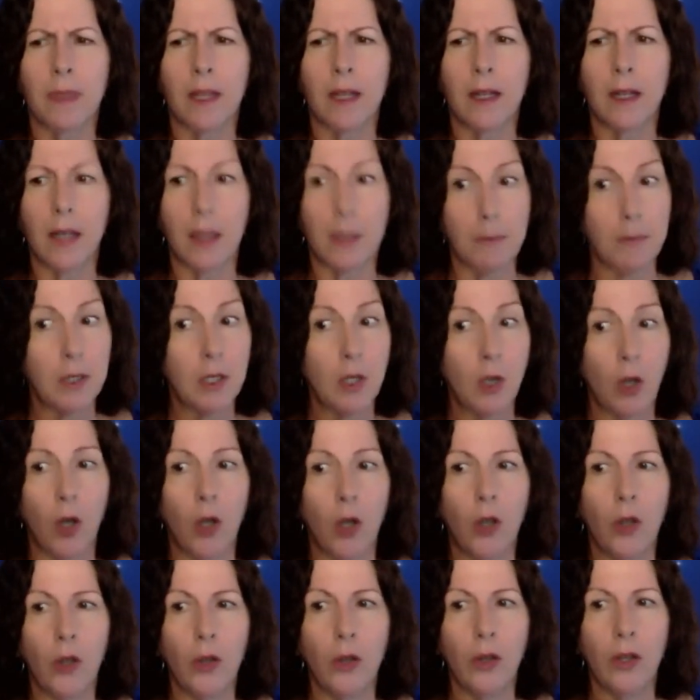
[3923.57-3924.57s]
let me
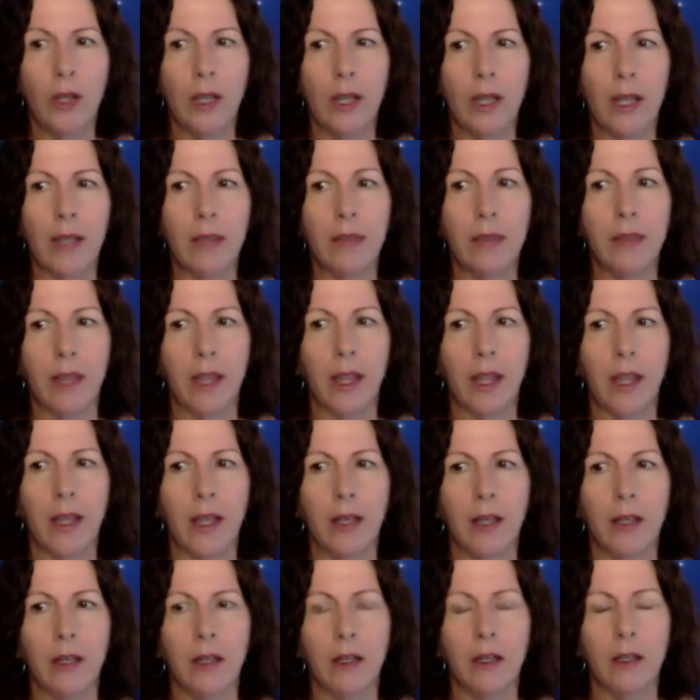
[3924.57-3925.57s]
know. And
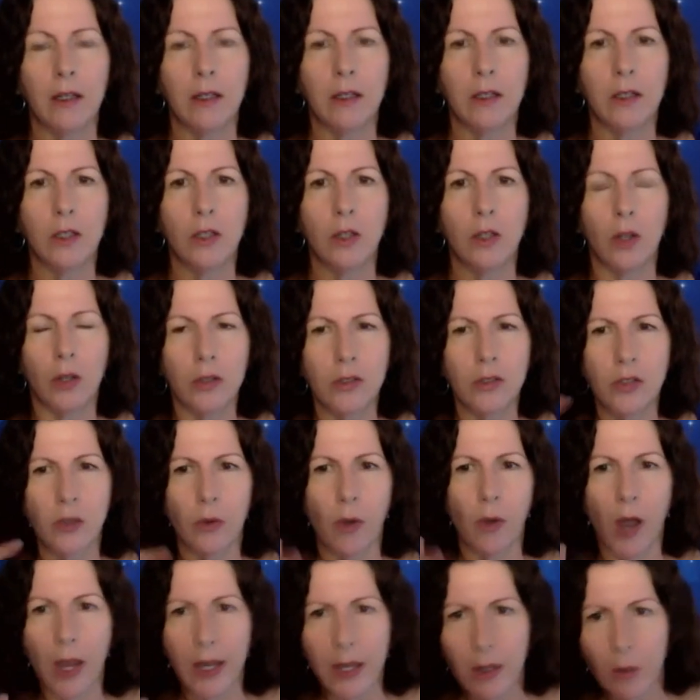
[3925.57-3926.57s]
then,
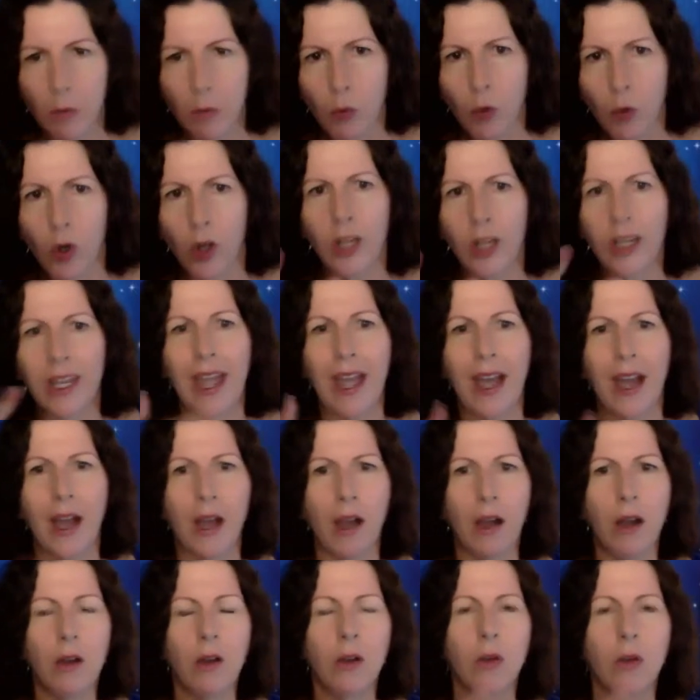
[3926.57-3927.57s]
so I can work
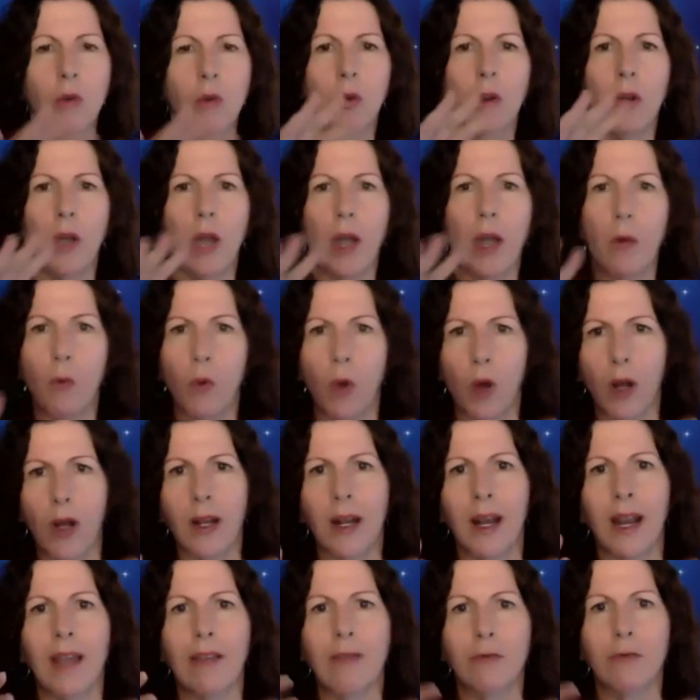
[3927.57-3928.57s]
out at what
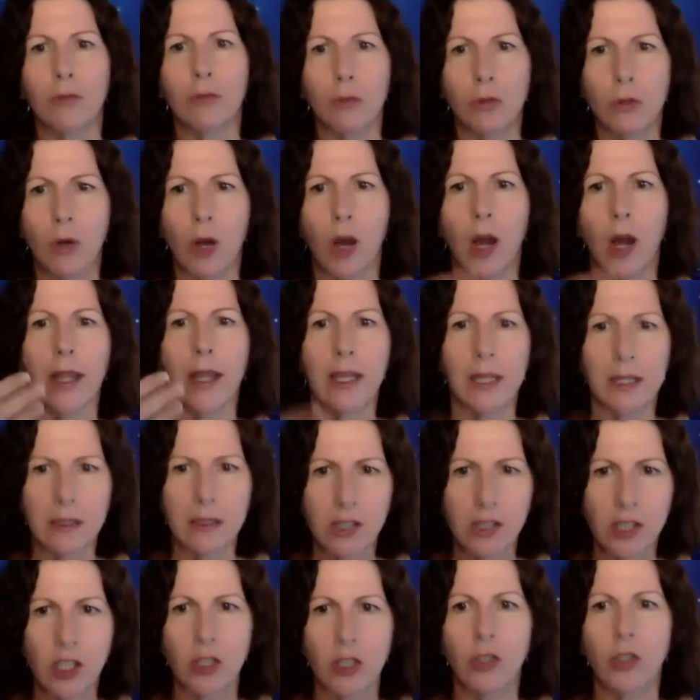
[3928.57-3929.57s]
level I
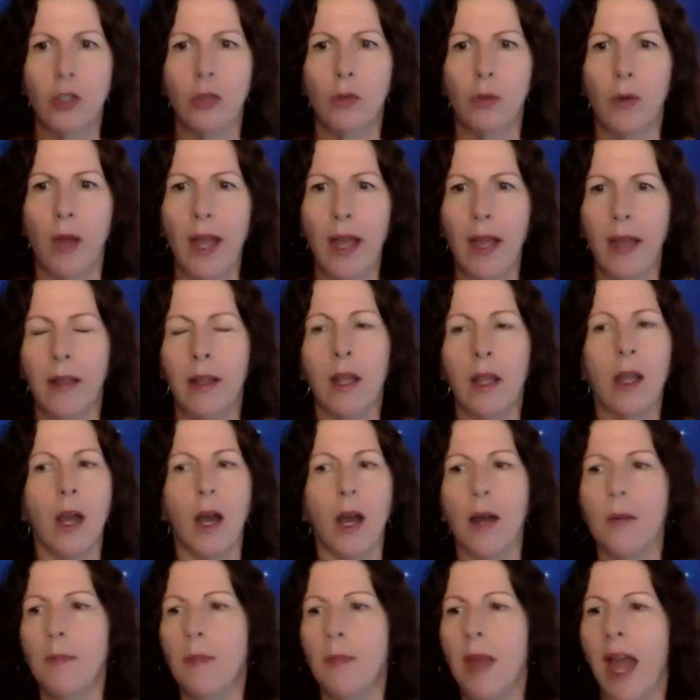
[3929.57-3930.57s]
continue at.
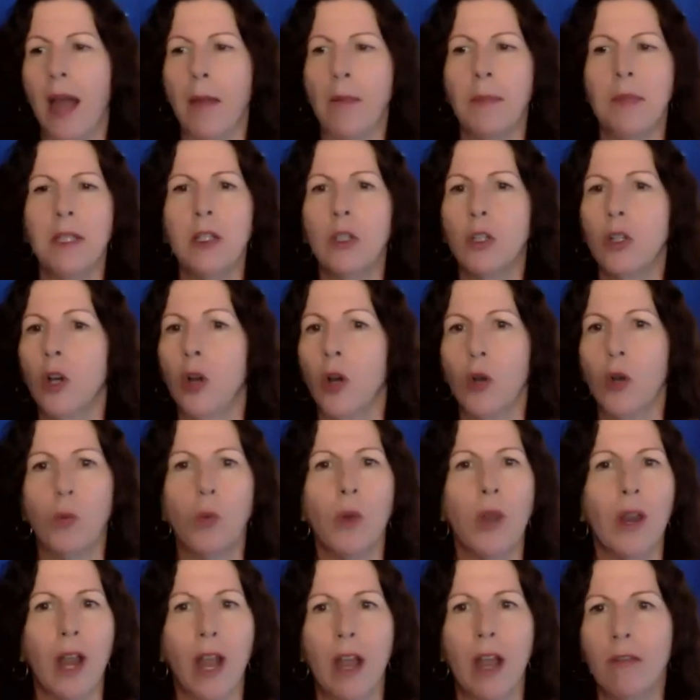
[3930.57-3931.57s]
I'm happy to go
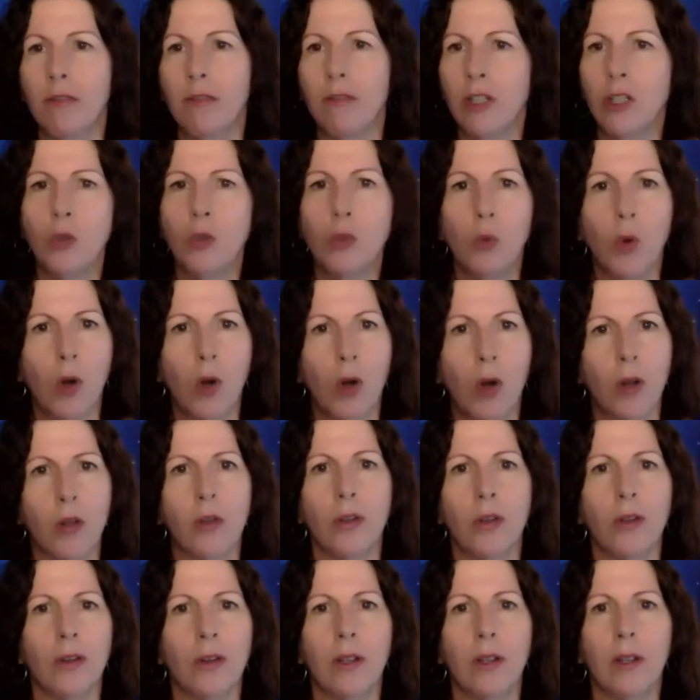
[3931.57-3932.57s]
wherever you want,
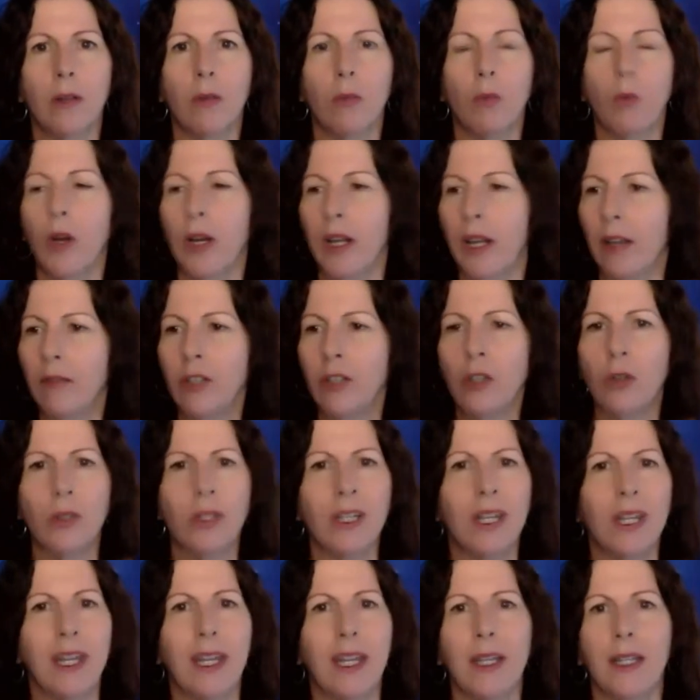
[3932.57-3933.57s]
whatever you're
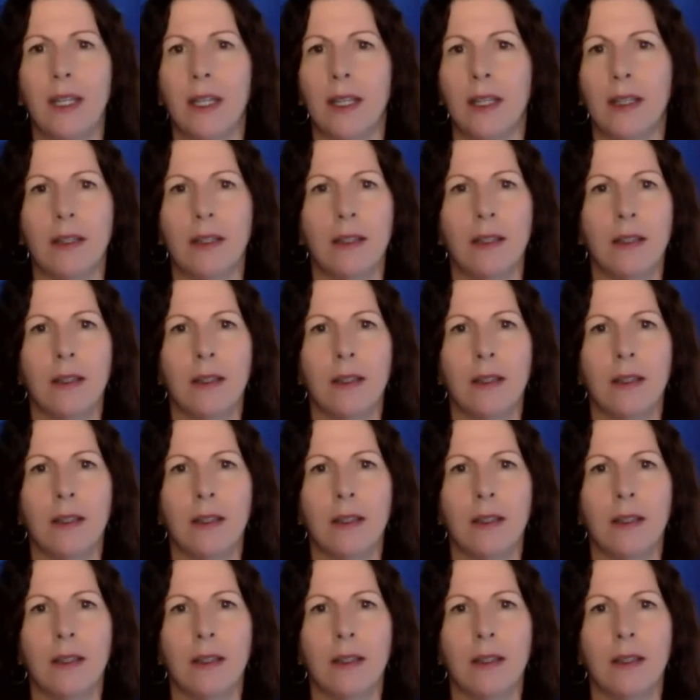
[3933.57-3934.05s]
needing,